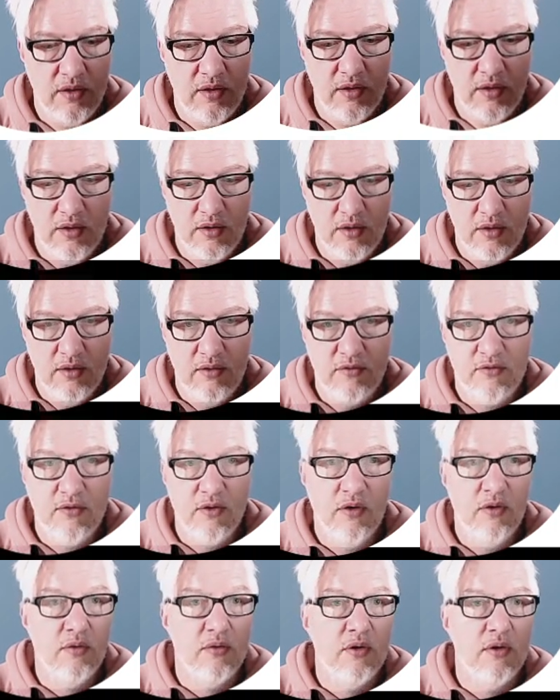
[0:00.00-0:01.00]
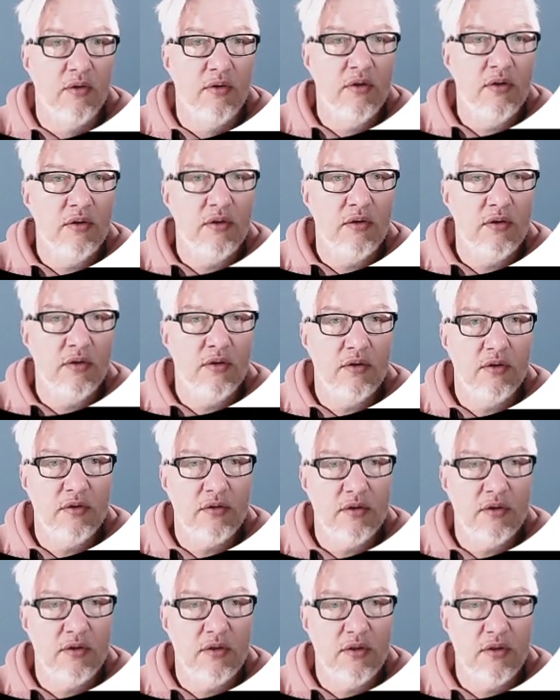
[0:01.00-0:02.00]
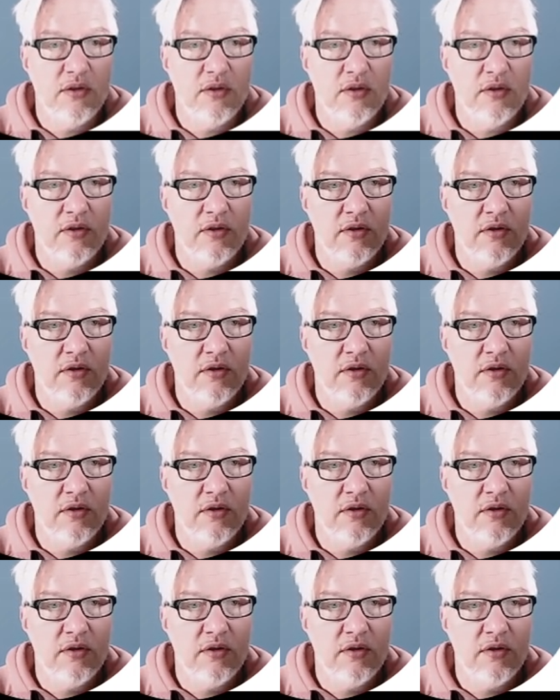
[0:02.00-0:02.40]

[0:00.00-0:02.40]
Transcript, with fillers: So, oh, oh, oh, oh da, da, da, come.